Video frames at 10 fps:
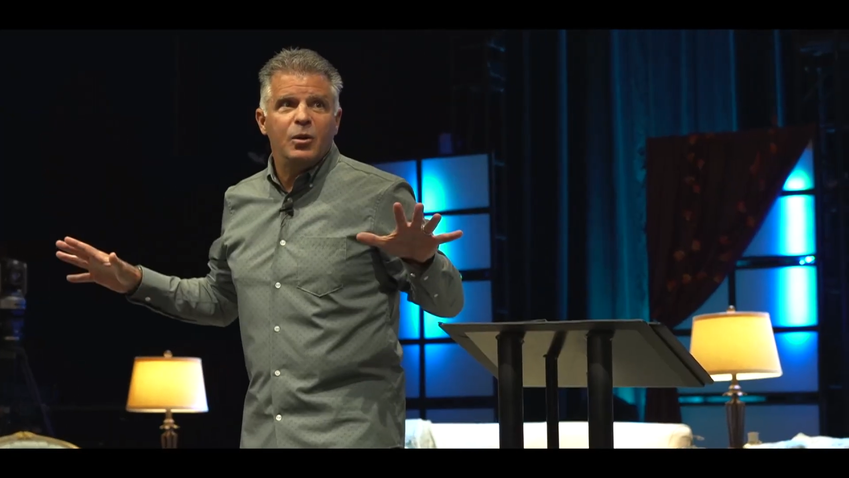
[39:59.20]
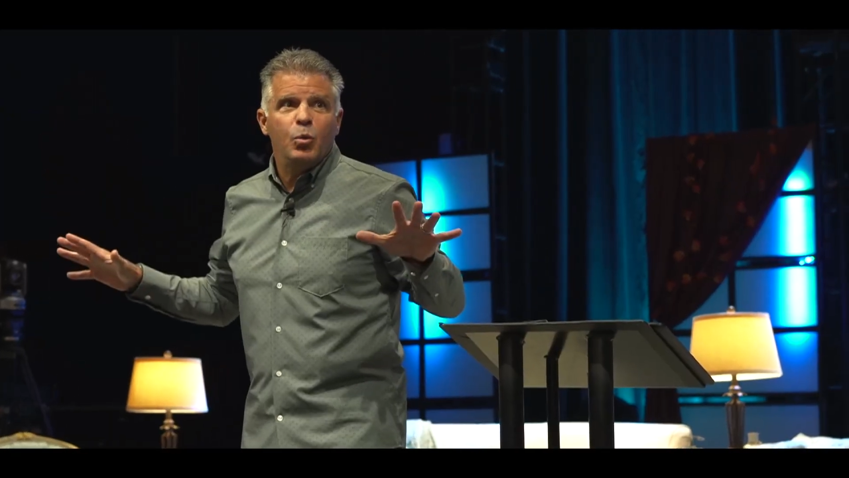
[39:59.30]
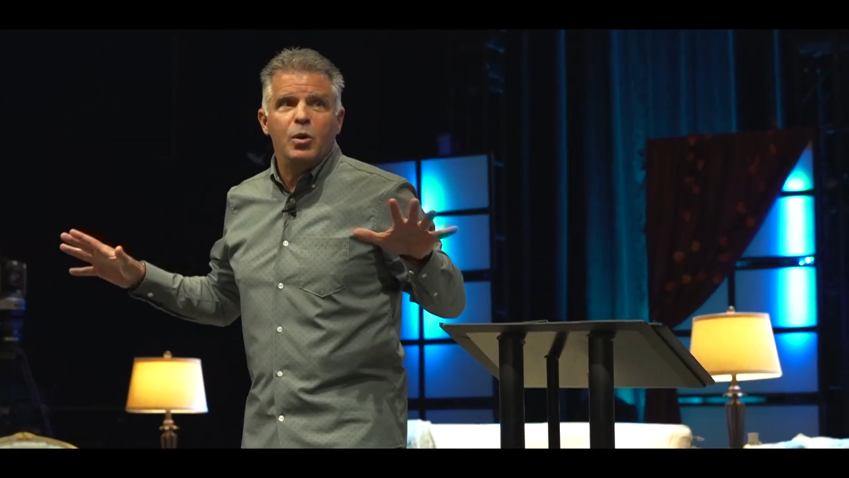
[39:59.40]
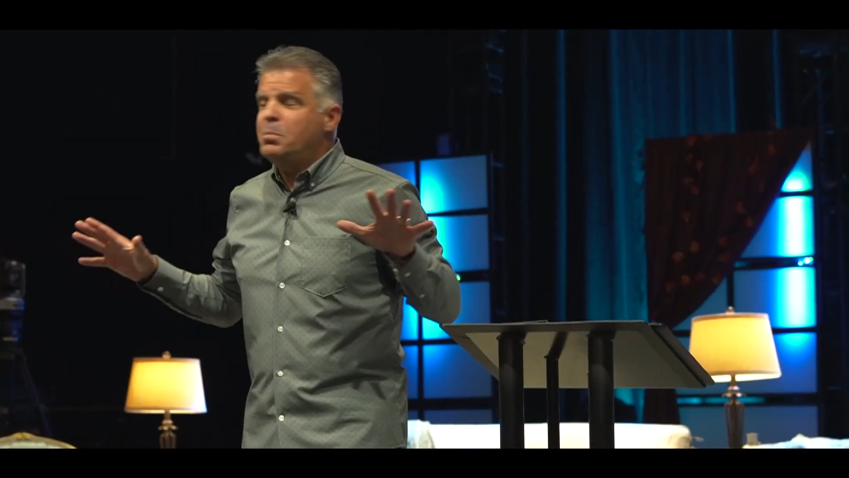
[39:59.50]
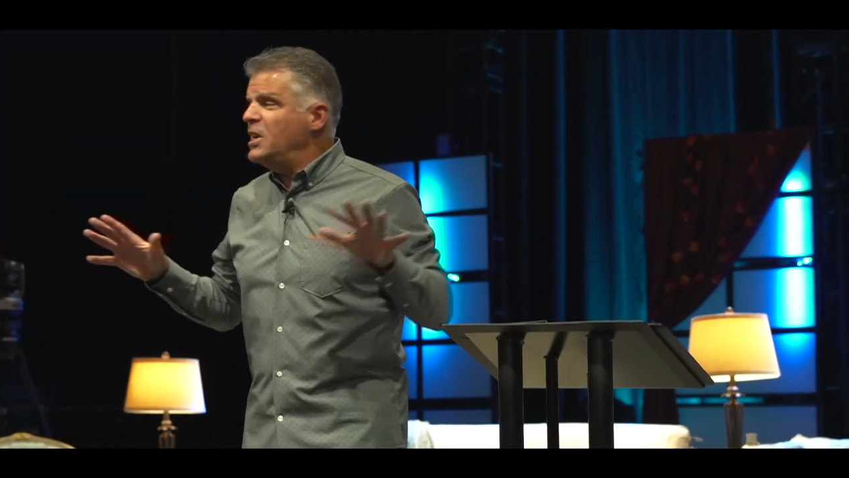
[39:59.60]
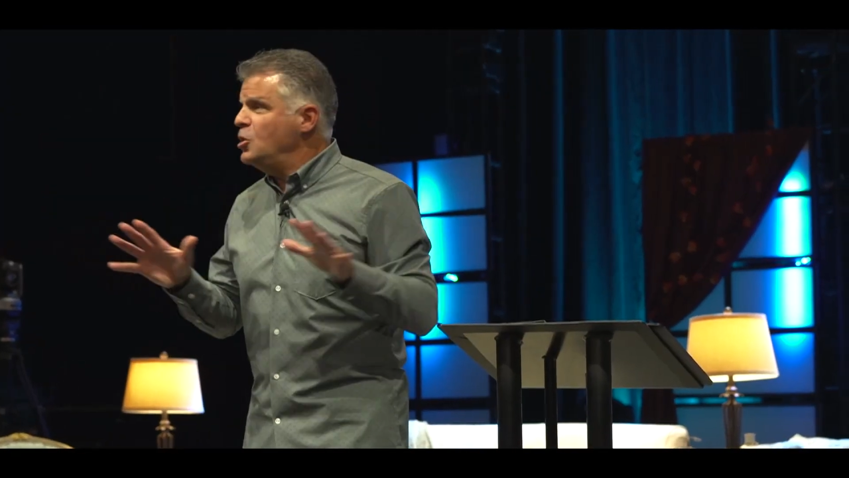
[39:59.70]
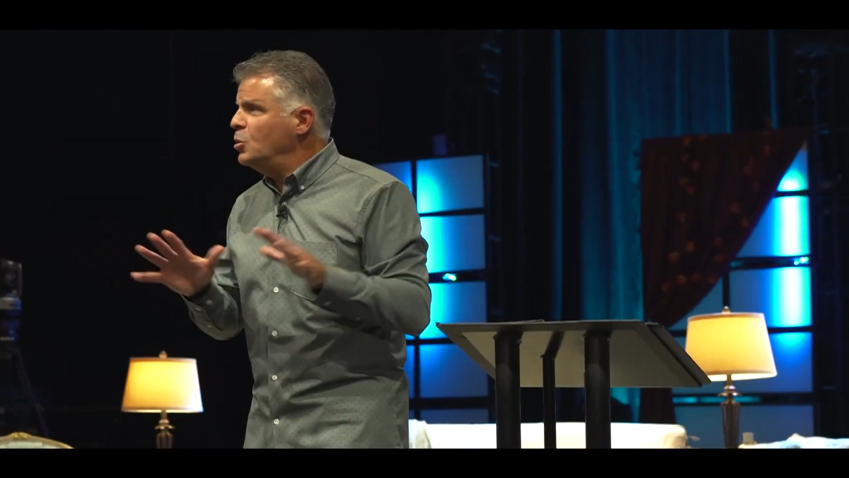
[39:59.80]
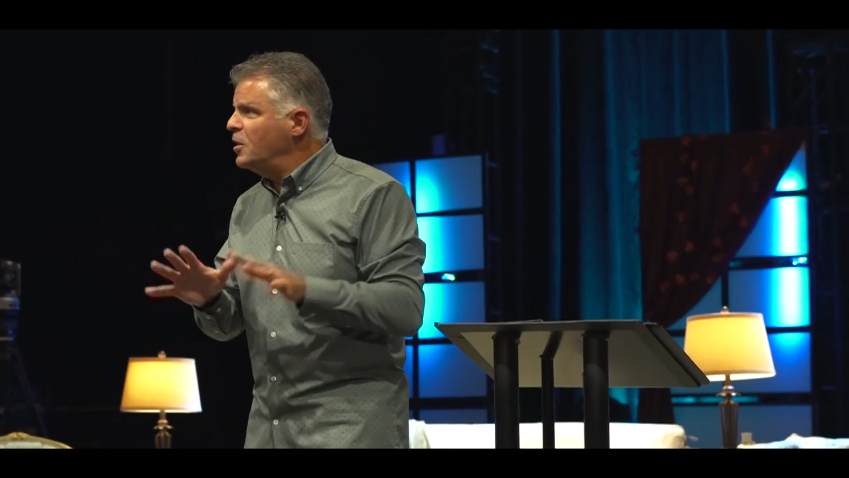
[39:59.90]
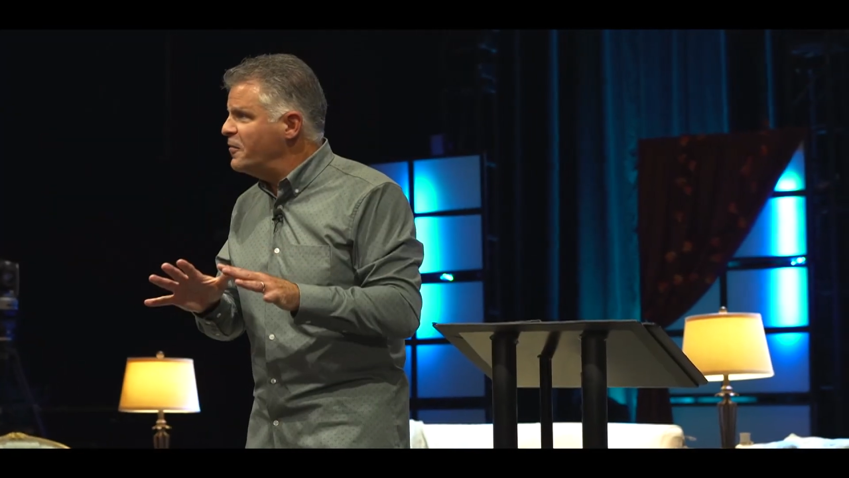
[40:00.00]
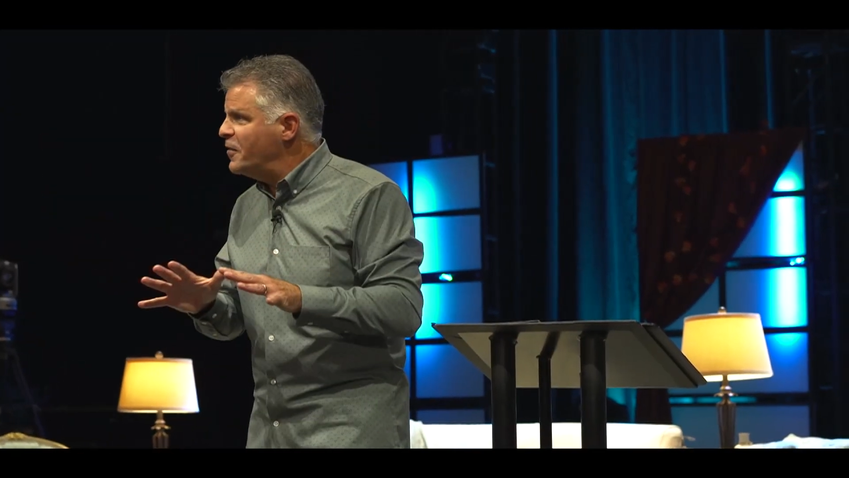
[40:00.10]
would be
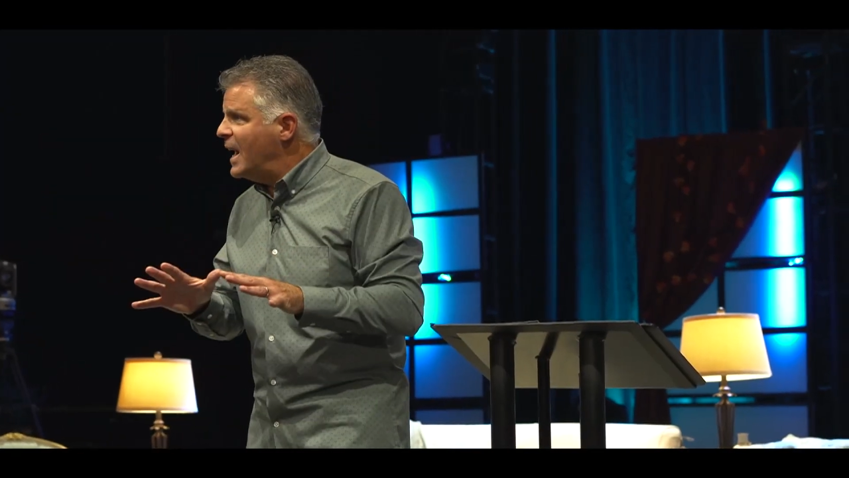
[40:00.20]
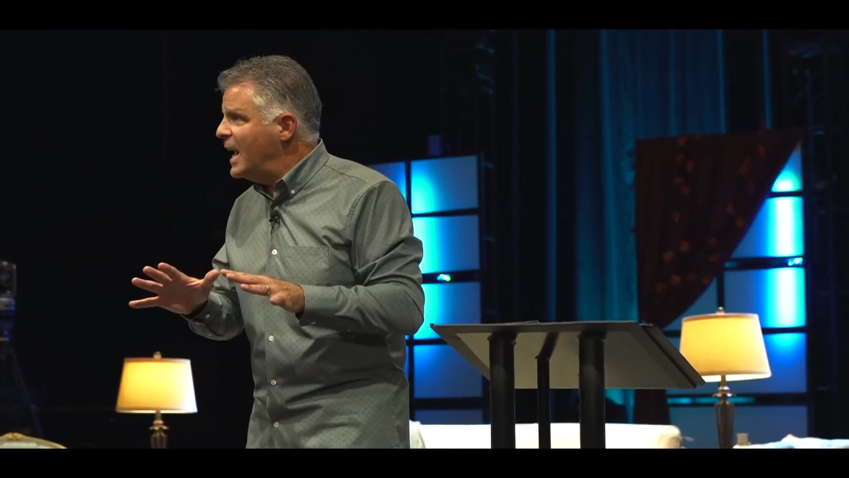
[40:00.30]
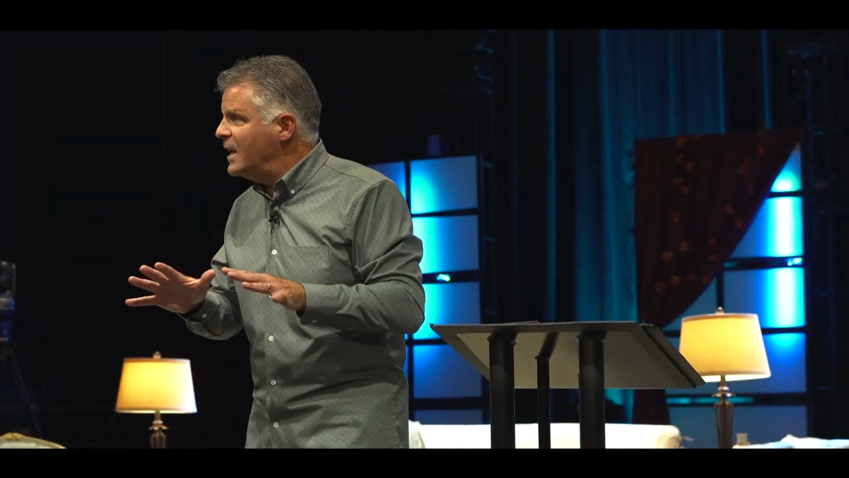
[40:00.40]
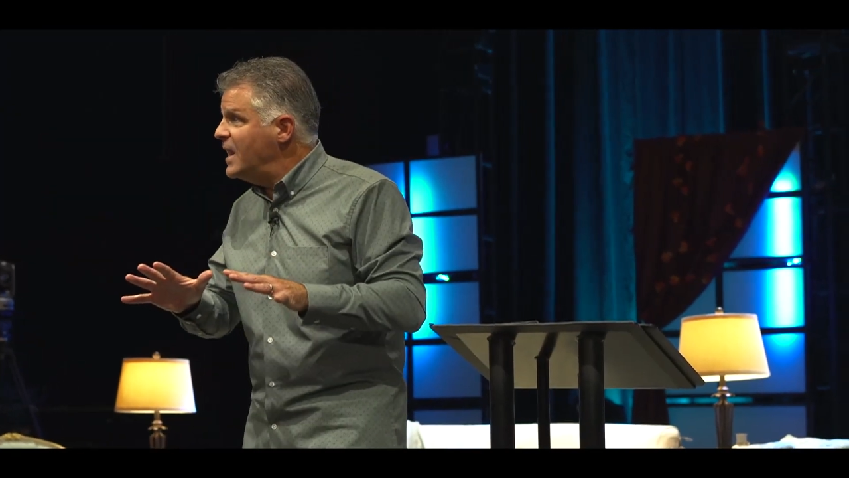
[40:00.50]
unified,